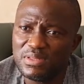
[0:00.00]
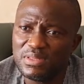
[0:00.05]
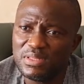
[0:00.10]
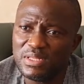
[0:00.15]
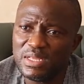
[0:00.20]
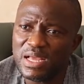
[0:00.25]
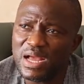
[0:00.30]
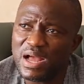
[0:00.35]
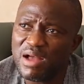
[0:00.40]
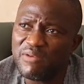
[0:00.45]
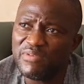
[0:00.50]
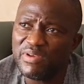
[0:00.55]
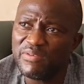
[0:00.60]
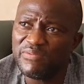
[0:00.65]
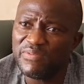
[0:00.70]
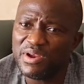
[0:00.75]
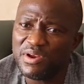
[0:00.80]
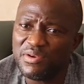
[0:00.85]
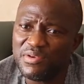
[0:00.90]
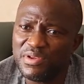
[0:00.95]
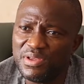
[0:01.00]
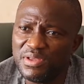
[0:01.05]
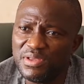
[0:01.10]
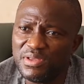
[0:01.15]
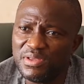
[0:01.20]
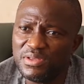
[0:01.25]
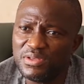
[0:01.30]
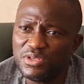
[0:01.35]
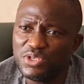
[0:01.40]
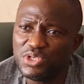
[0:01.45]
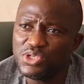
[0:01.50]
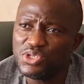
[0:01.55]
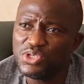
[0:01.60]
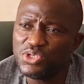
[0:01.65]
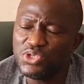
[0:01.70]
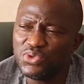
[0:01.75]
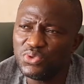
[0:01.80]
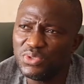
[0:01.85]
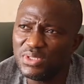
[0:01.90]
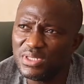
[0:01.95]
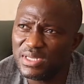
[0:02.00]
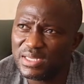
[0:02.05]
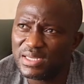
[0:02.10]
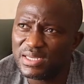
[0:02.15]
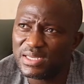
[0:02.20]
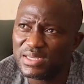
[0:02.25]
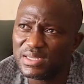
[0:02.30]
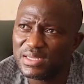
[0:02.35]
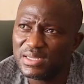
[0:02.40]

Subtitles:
they have a very unique,